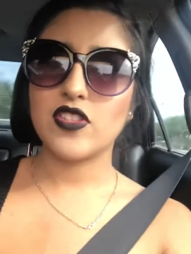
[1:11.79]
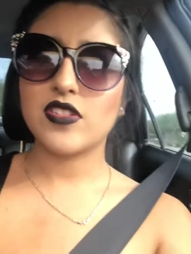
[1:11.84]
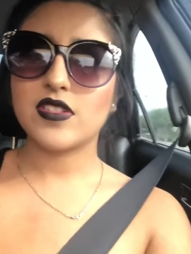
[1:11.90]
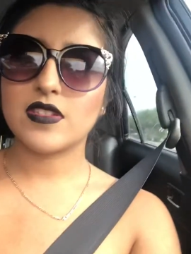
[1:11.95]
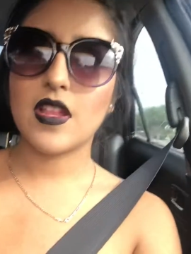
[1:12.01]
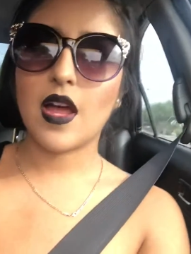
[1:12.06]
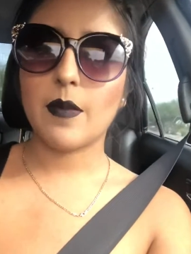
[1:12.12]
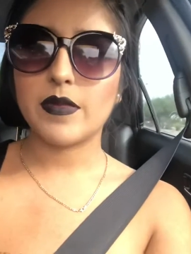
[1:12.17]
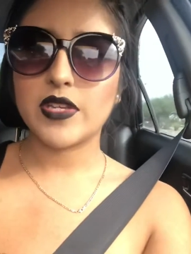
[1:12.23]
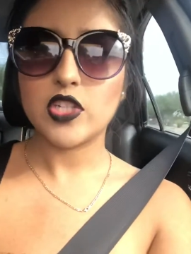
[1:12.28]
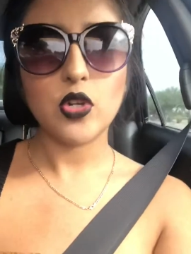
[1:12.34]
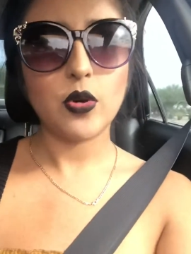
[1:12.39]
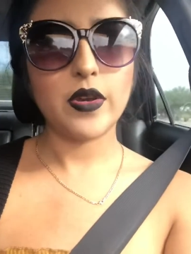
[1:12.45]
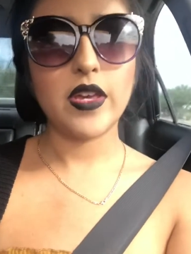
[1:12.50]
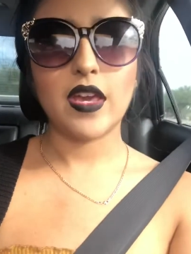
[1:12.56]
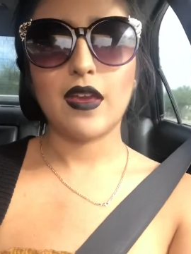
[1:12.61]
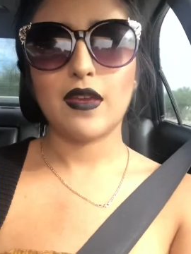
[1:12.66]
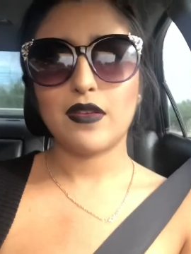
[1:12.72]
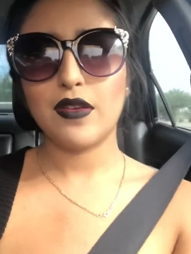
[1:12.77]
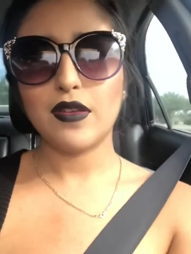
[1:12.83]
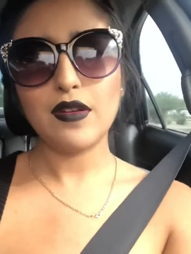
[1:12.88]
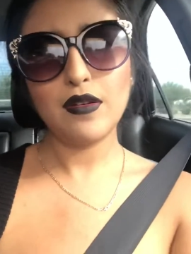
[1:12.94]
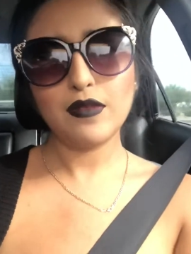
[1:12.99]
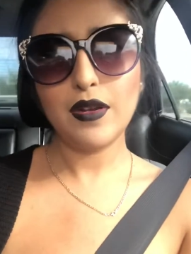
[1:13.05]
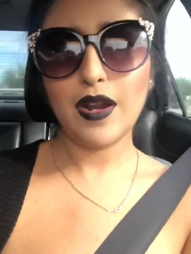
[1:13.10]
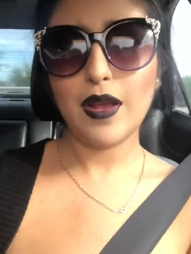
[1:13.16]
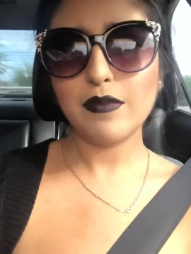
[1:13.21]
just not be showing it. You
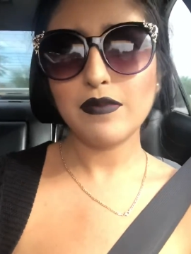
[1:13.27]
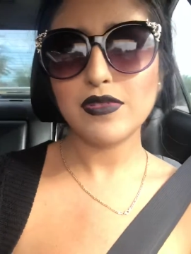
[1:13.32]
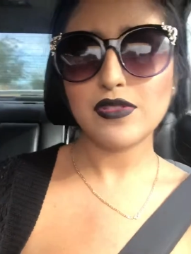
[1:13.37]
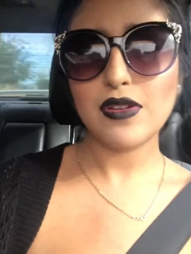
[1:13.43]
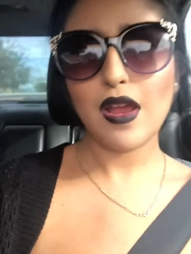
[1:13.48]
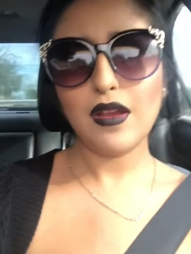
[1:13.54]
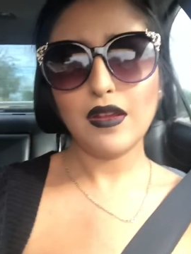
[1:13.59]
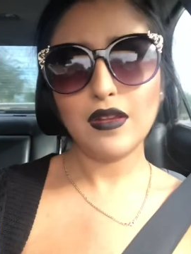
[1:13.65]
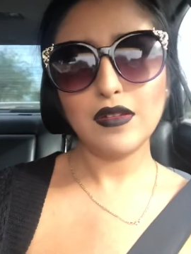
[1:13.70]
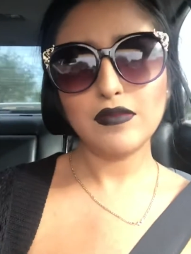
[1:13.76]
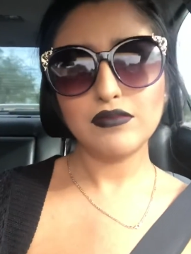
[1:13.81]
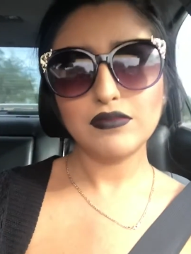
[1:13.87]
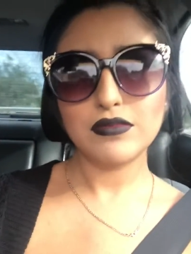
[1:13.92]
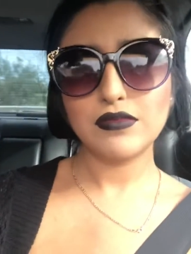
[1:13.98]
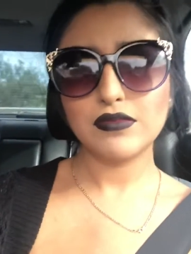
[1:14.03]
know what I'm saying?